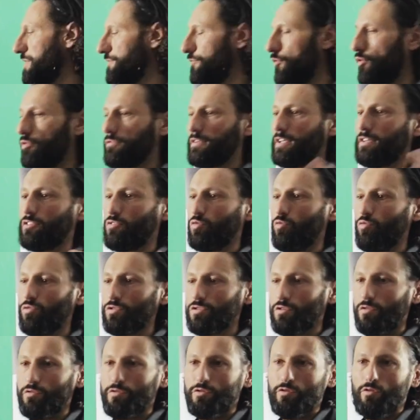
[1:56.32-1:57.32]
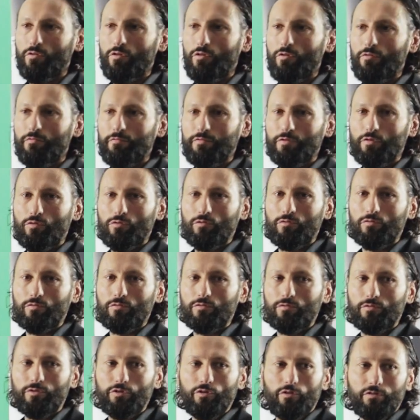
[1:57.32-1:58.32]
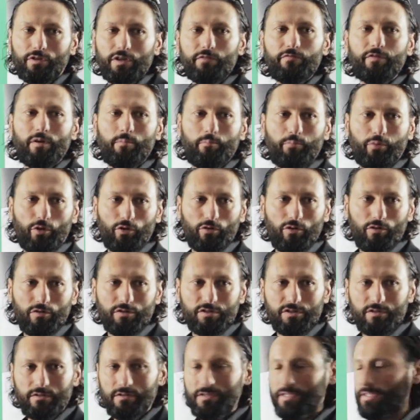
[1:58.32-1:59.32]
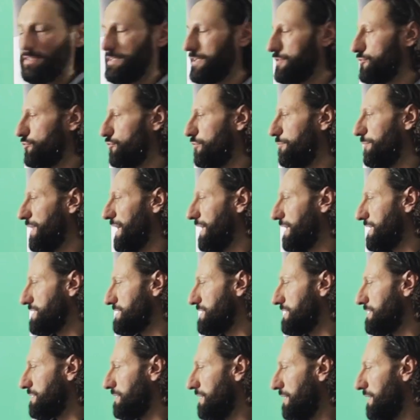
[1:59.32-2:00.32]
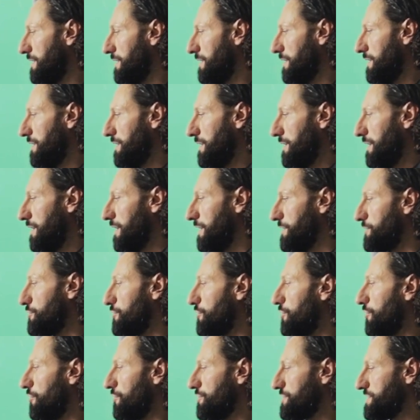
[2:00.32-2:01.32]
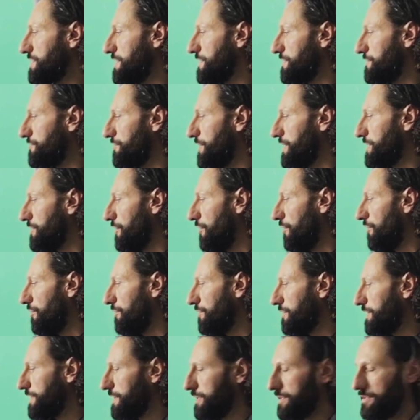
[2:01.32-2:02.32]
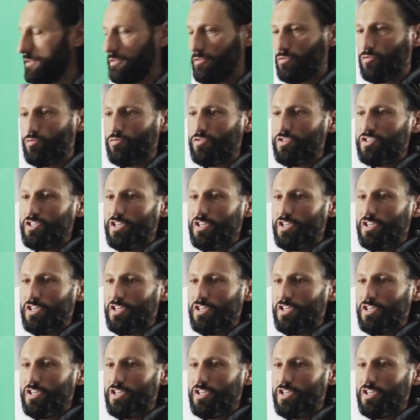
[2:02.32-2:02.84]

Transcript: leave all the tools of your different products in the tool magazine, and you concentrate only to